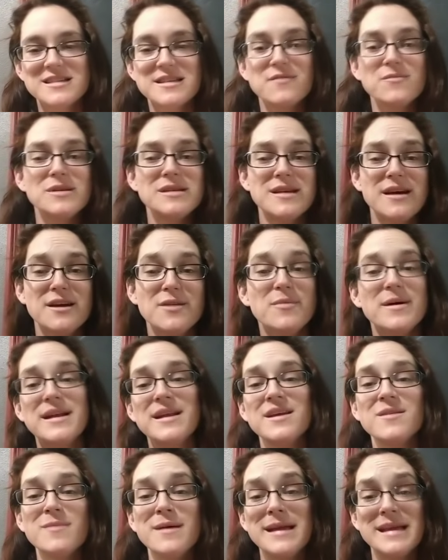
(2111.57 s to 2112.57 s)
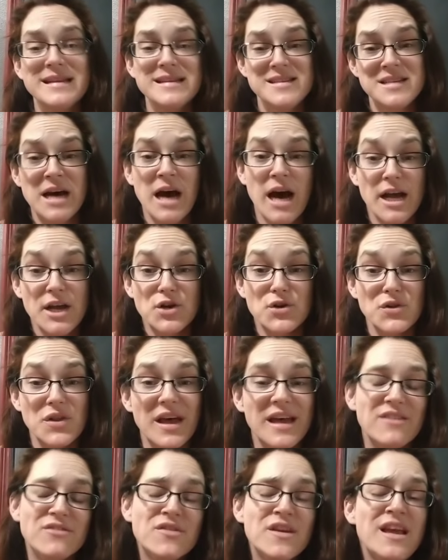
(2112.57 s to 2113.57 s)
because I've been diabetic my entire
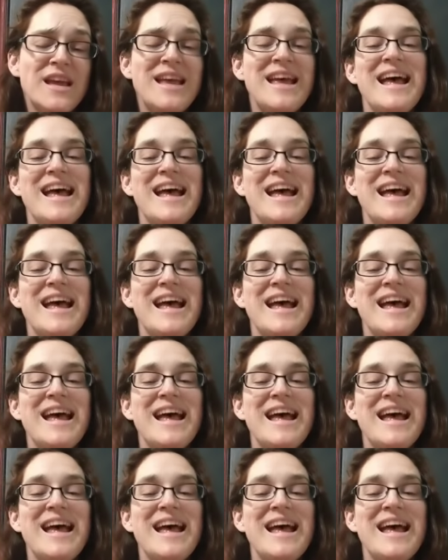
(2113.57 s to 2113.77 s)
life,